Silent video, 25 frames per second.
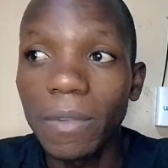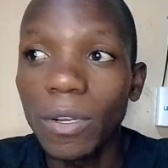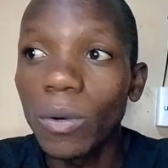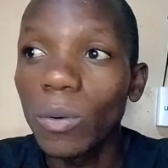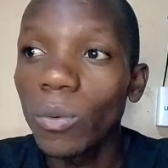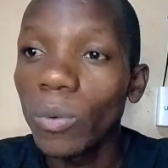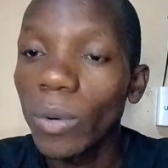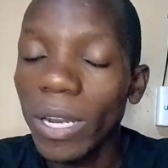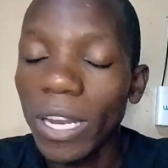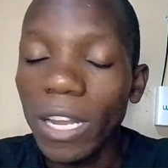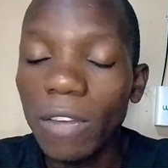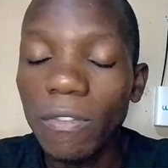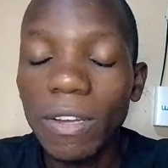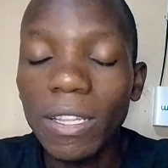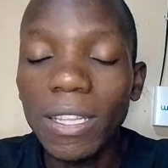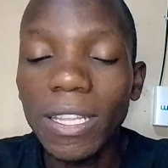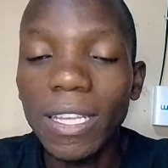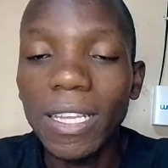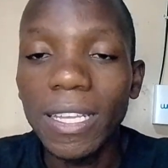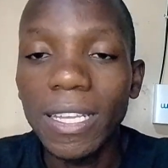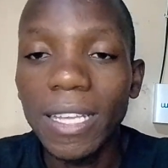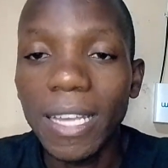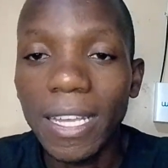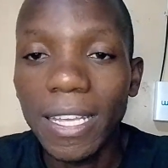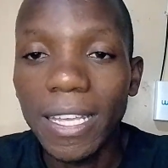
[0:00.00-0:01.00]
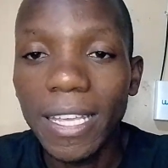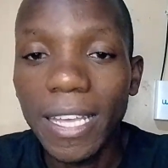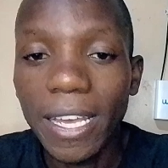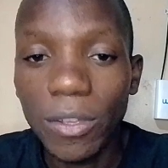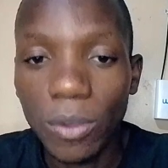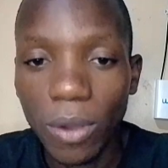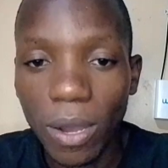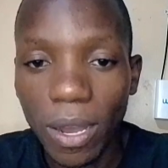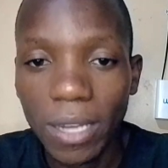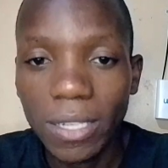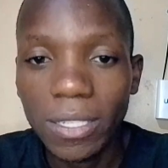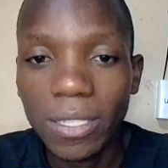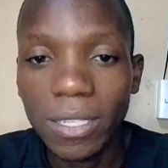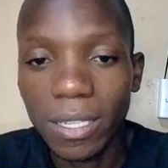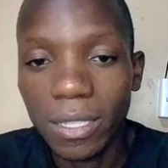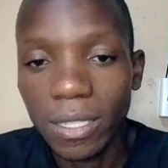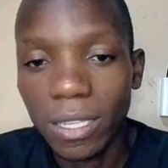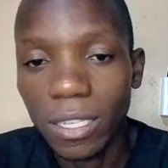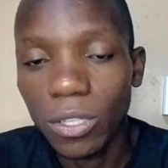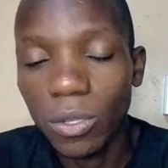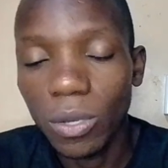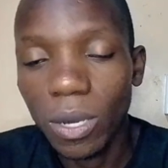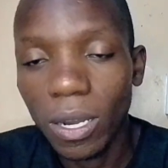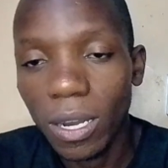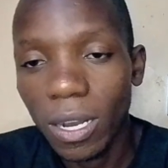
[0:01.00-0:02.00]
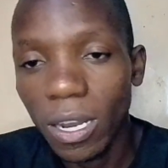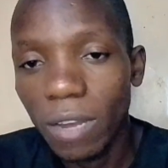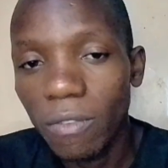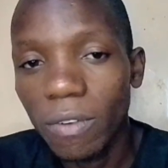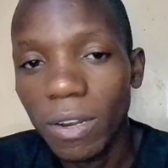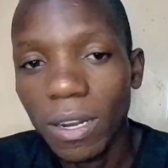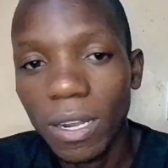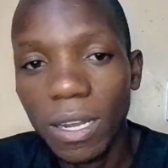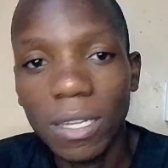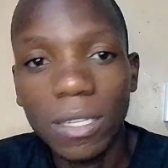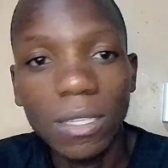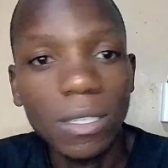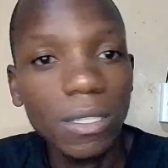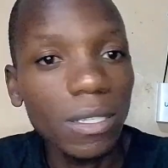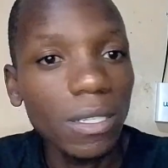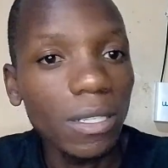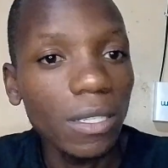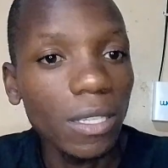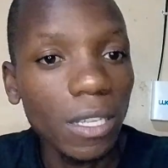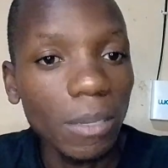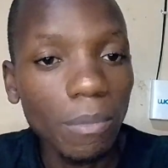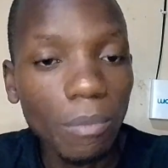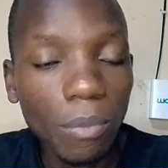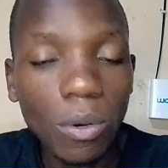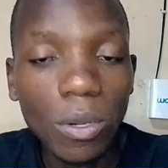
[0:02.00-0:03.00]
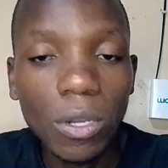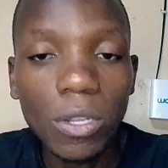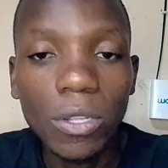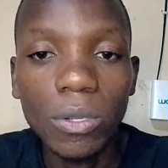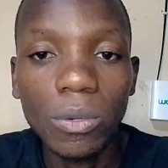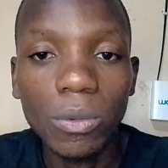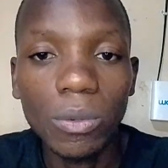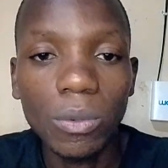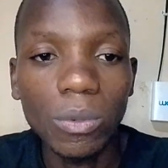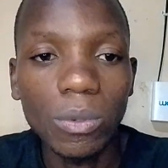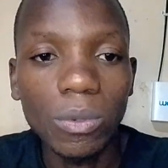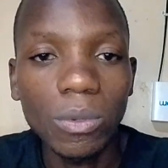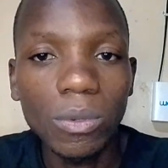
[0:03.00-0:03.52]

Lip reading: Whenever they hear your accent that you are an African, they block you.